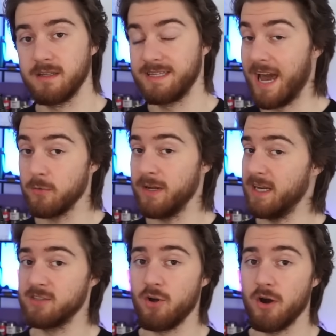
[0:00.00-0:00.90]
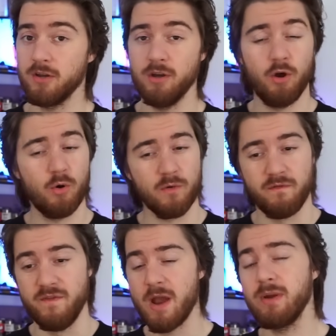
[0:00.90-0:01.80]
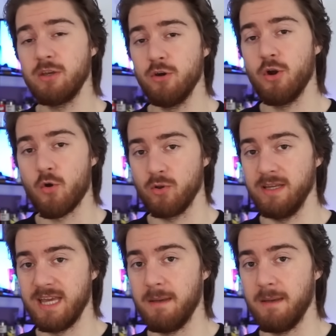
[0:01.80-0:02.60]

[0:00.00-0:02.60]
Kandarin and Asgarnia are very good early game